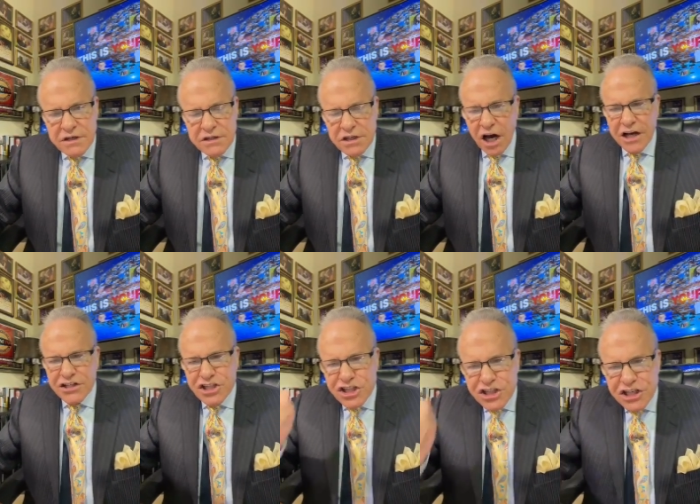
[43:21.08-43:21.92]
God
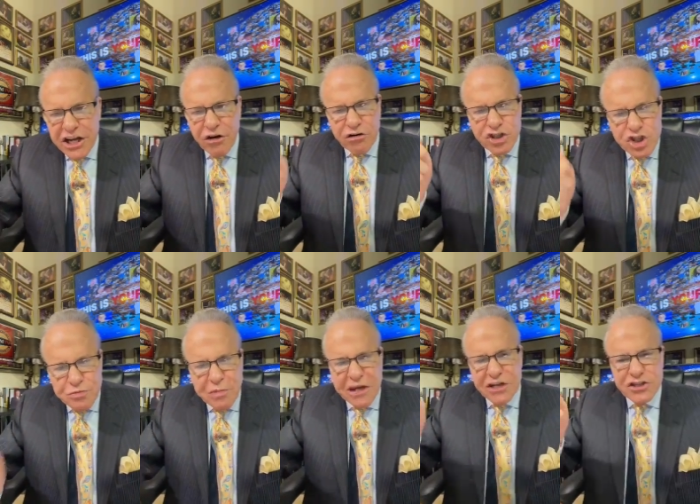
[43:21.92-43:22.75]
still
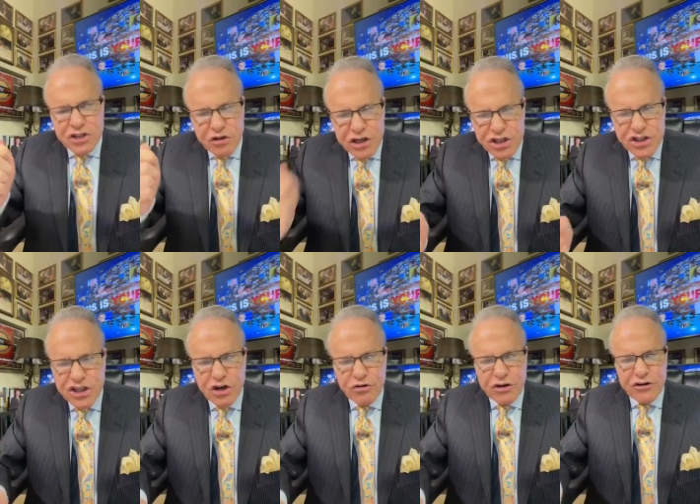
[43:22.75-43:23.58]
speaks to his
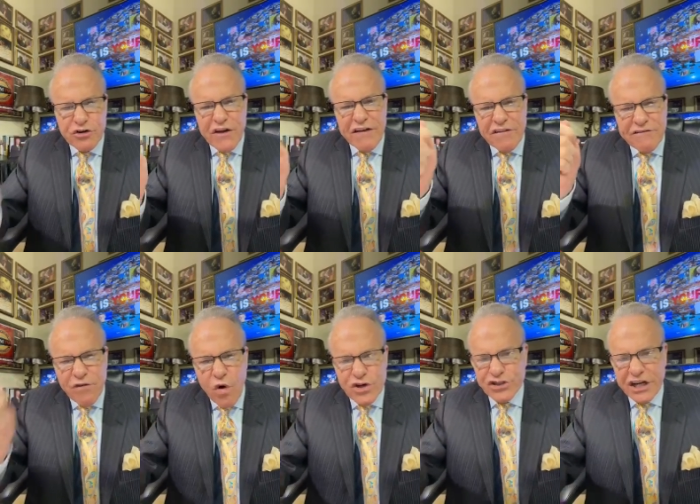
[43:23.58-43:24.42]
children. You have a
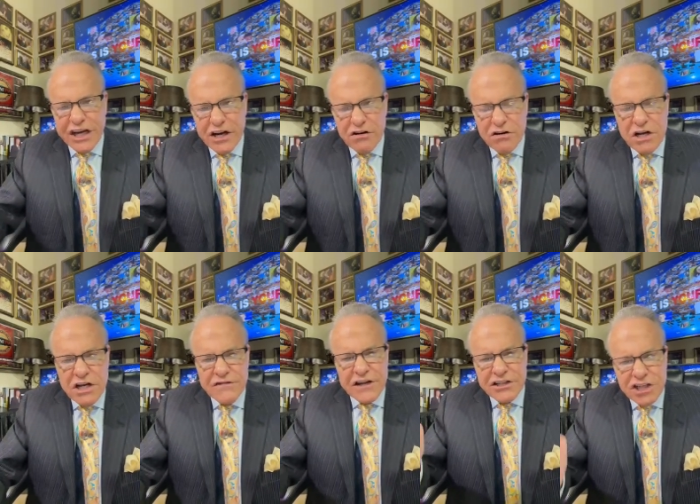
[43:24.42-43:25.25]
voice to hear,
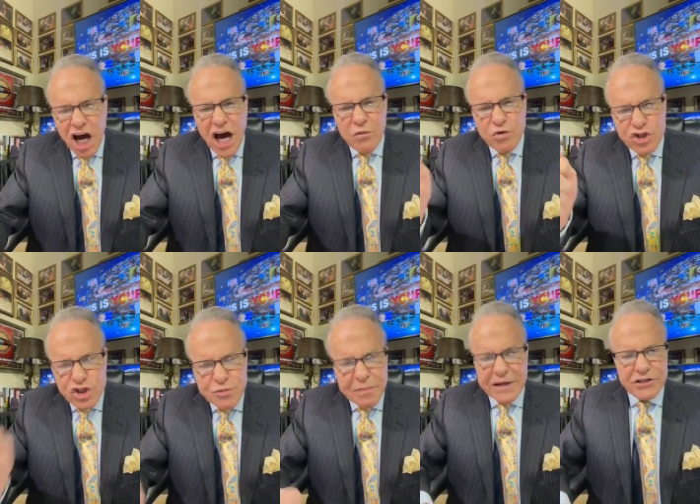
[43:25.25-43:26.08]
then God will
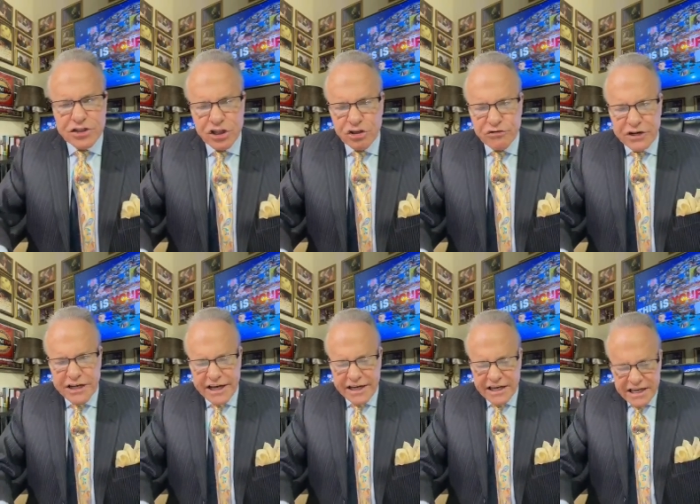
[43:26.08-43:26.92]
speak to you
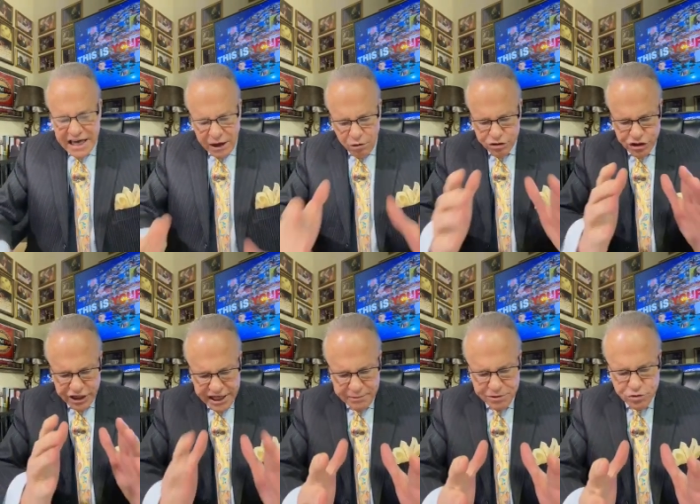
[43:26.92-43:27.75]
today. I want you to
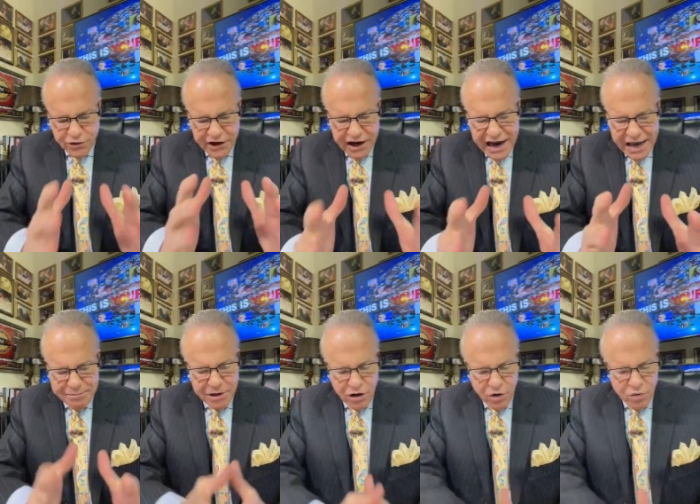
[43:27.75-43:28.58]
help us with our
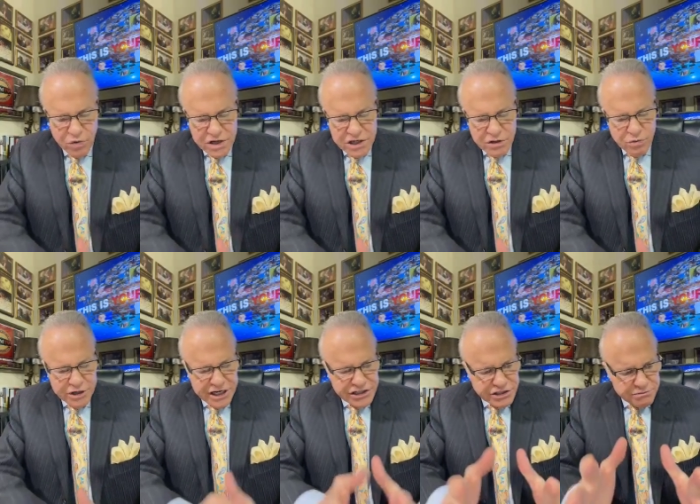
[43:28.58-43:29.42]
IPAW. We
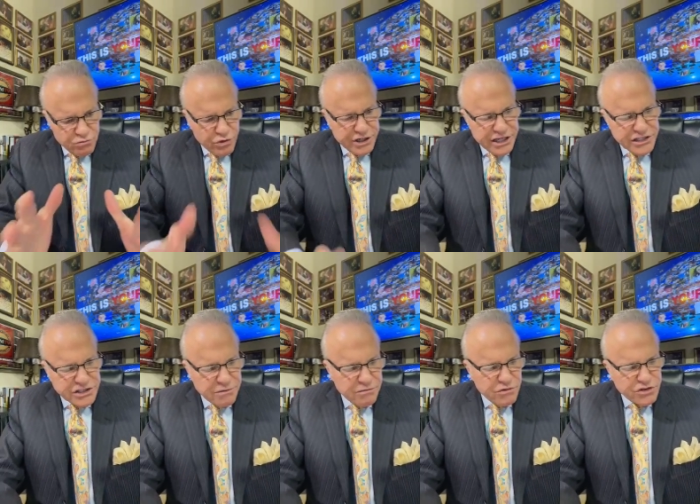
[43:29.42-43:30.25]
need some we need
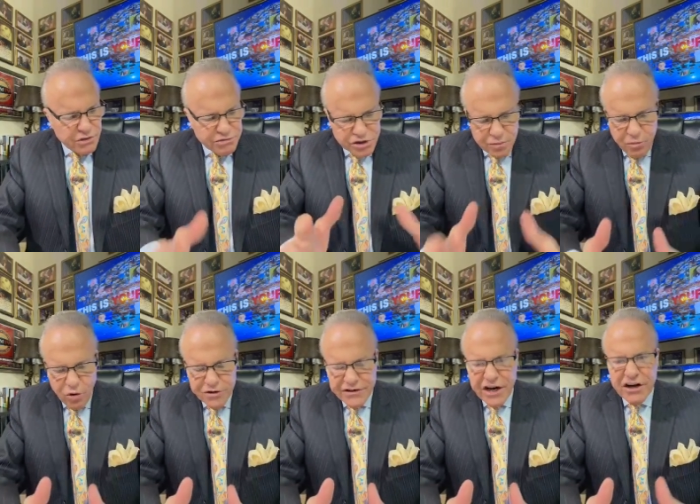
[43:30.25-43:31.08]
some some
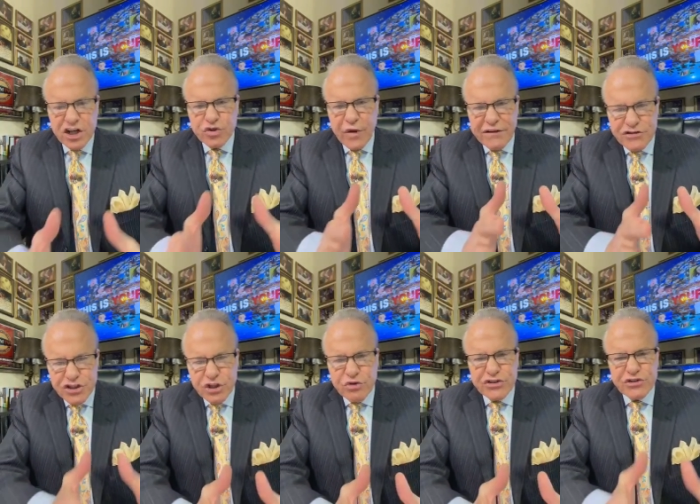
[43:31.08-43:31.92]
support there because we have
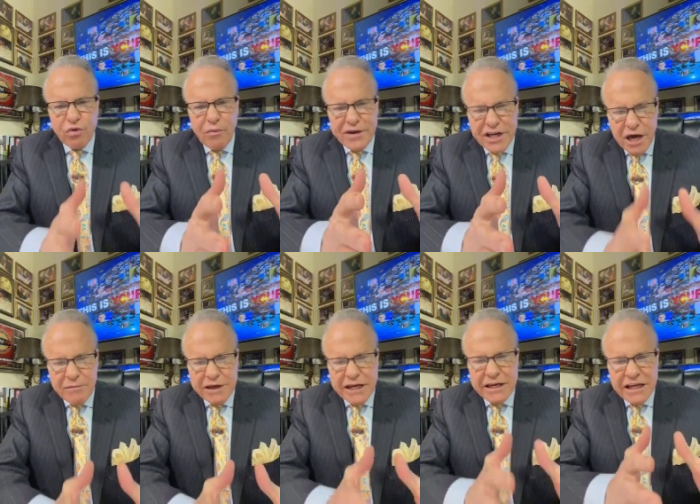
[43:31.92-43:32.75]
students that will be coming
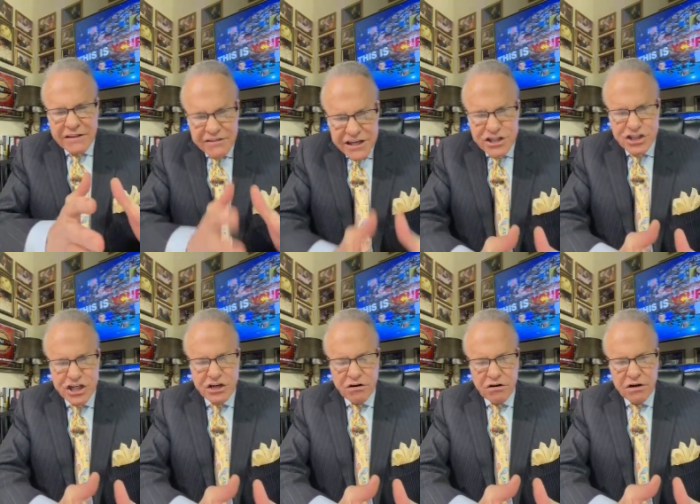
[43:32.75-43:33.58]
in this
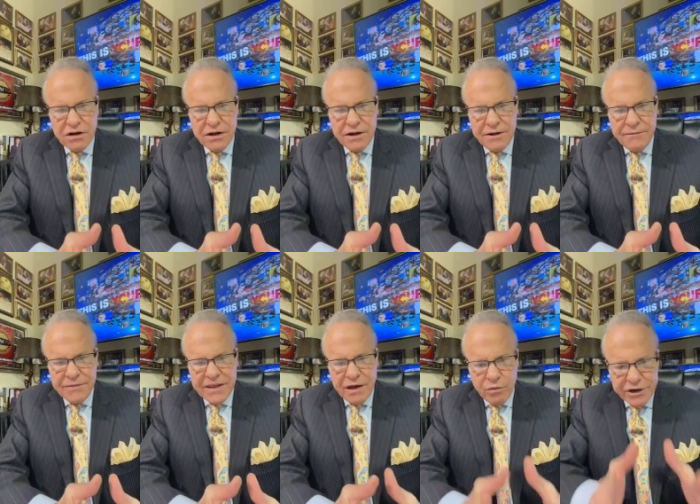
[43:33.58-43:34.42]
year.
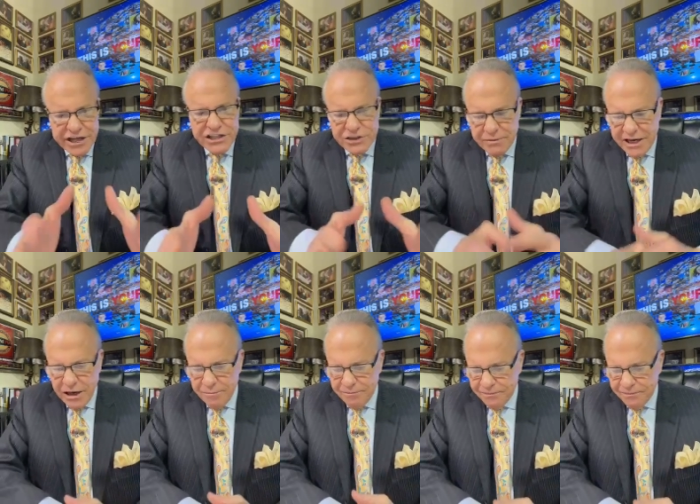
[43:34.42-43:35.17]
And we need some help.